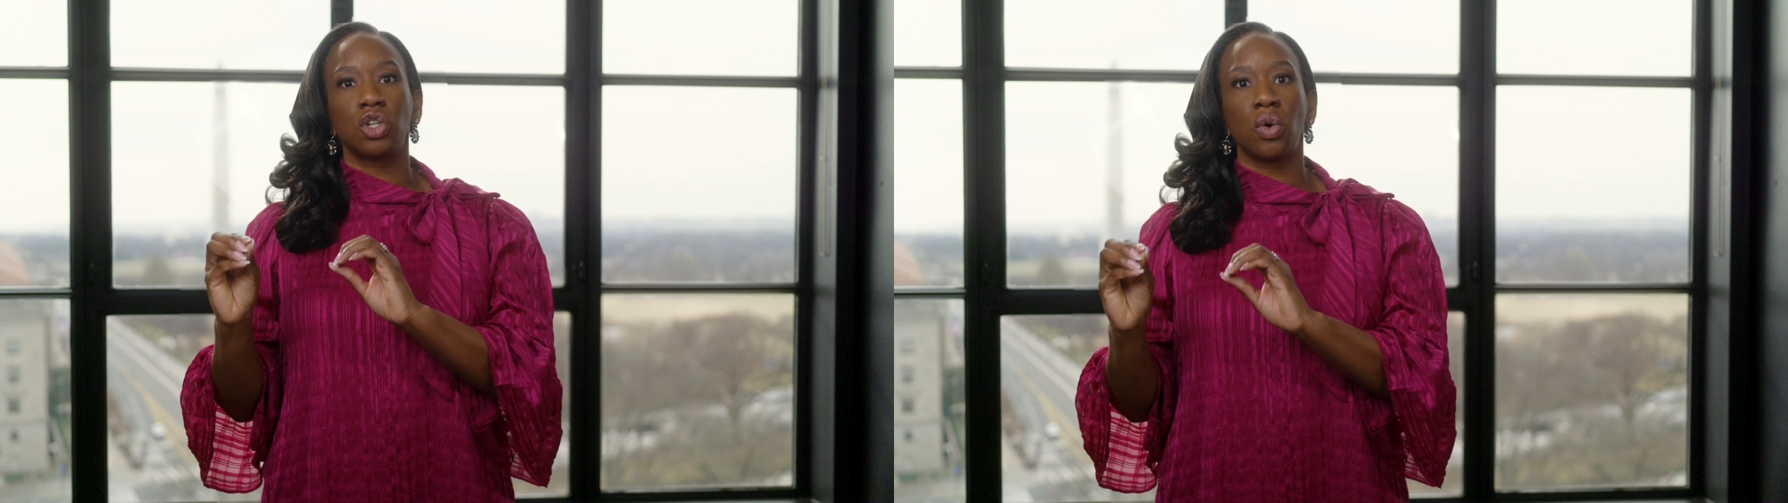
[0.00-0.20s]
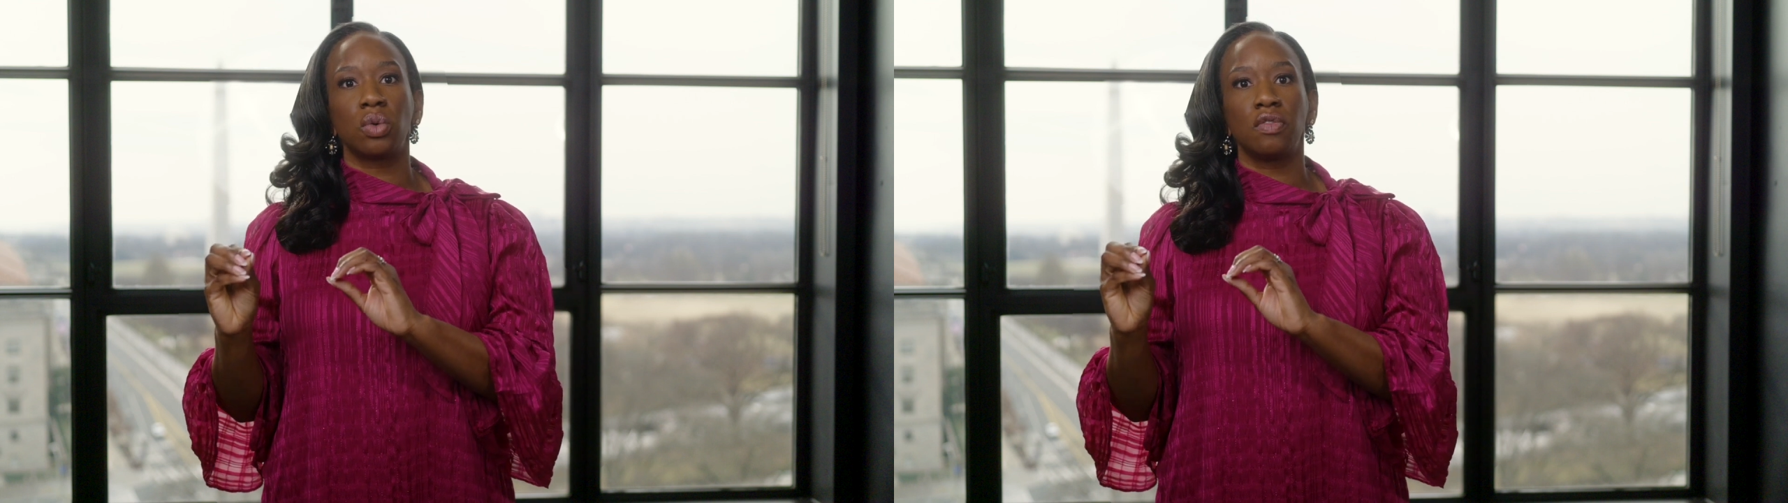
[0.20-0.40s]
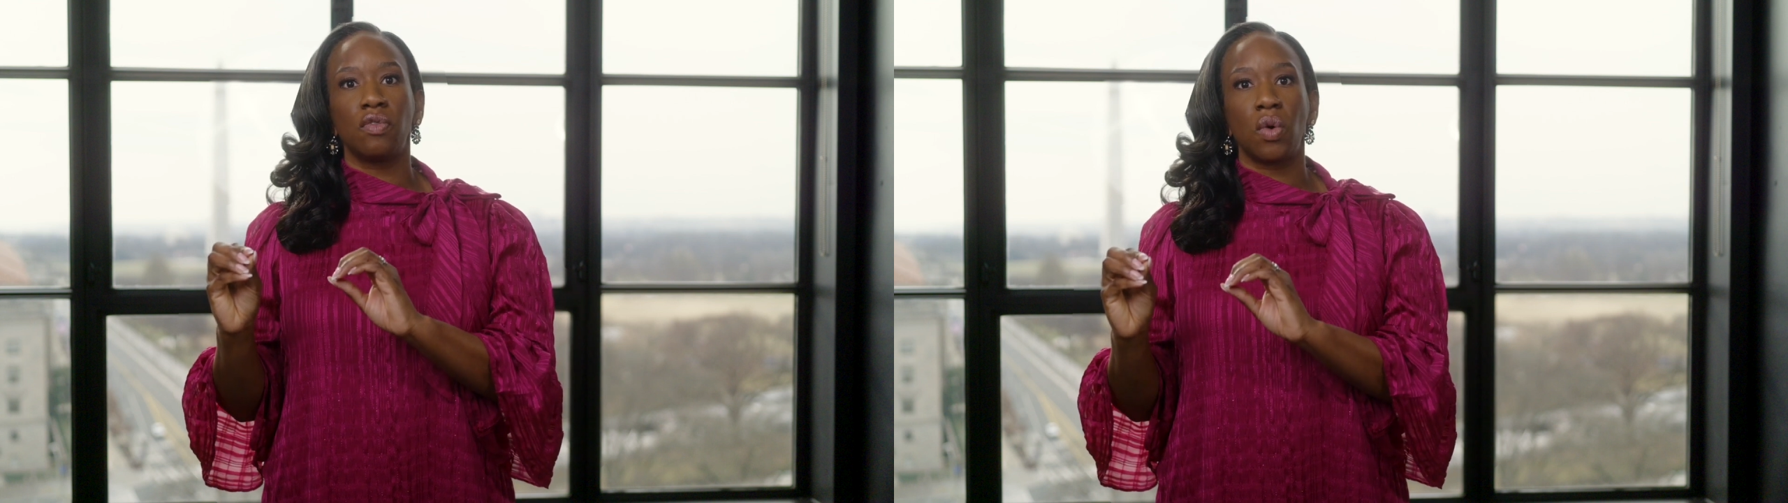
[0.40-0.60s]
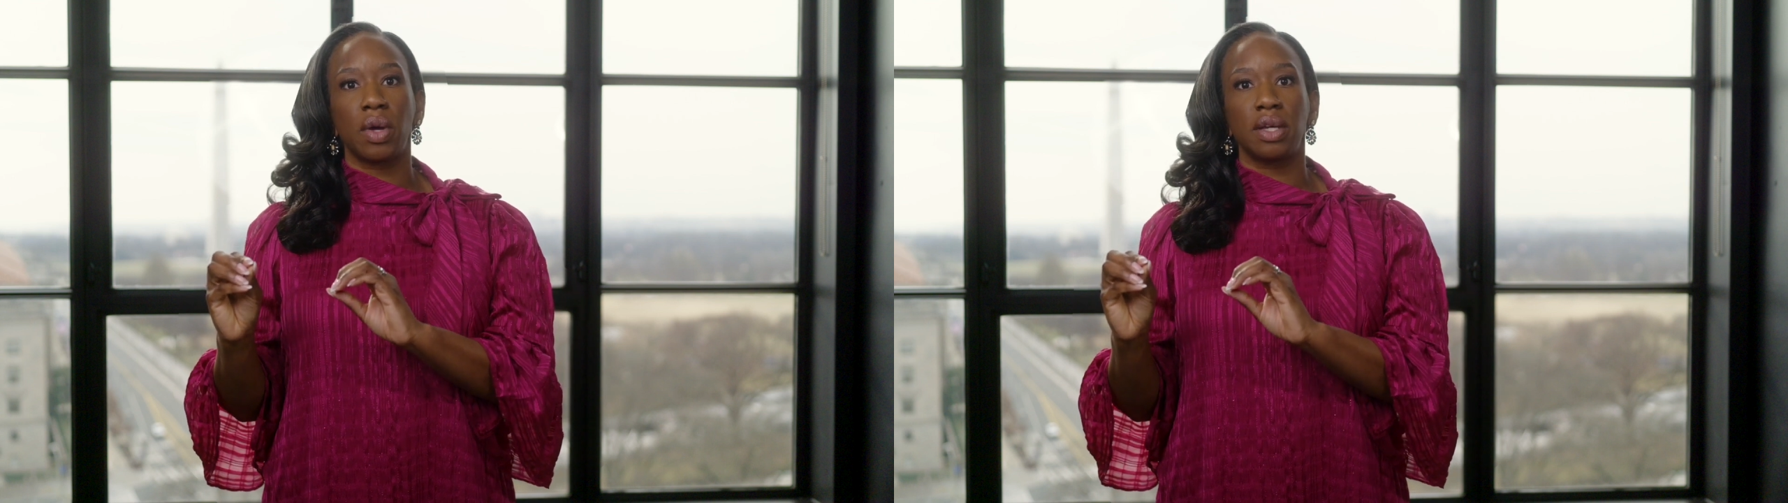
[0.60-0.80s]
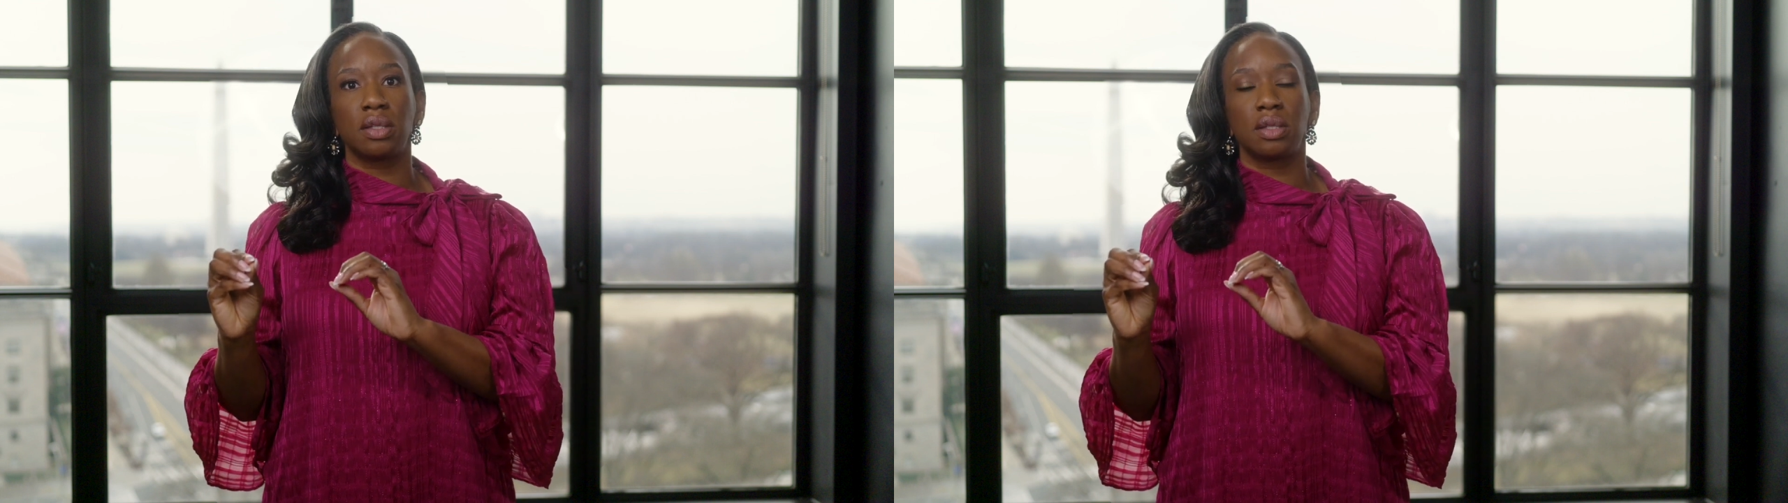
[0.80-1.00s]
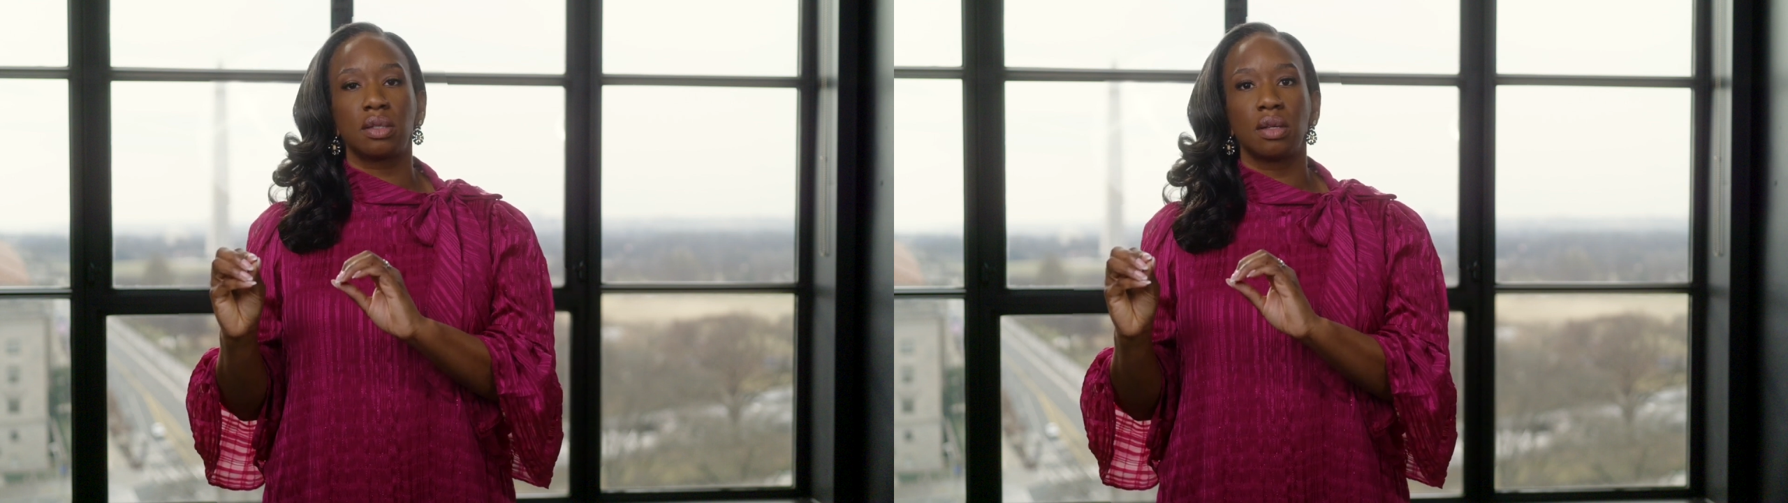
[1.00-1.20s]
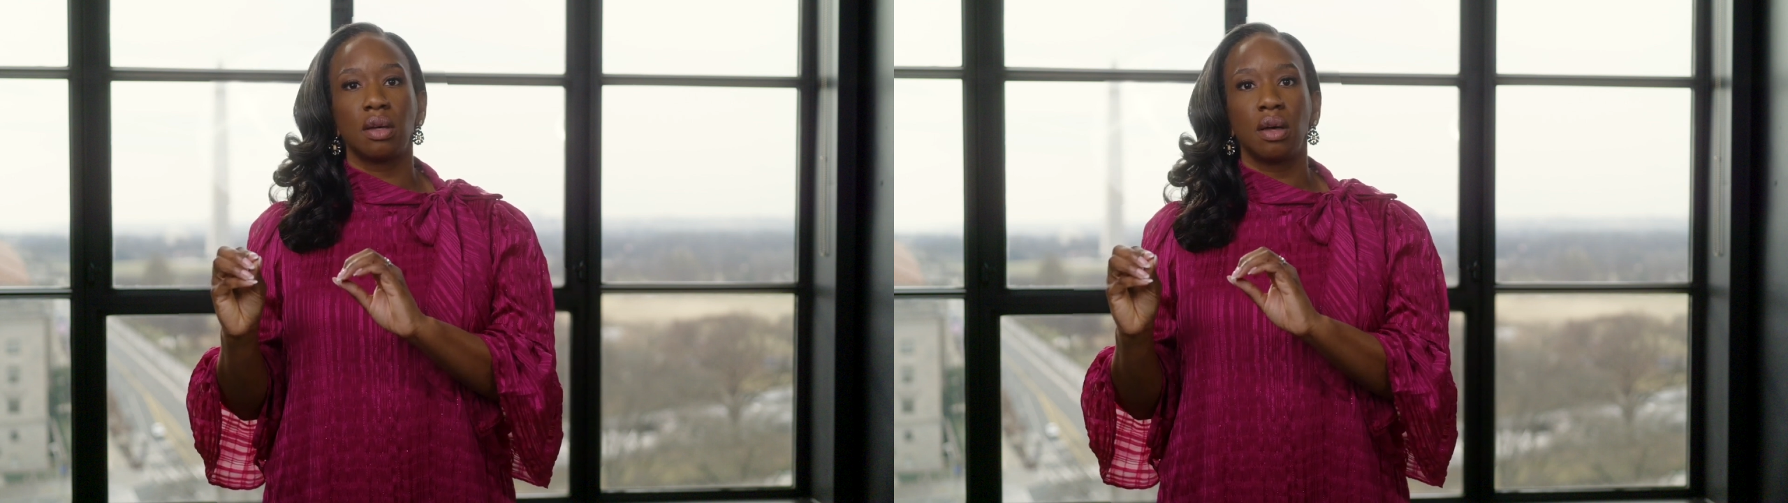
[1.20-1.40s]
tone of voice,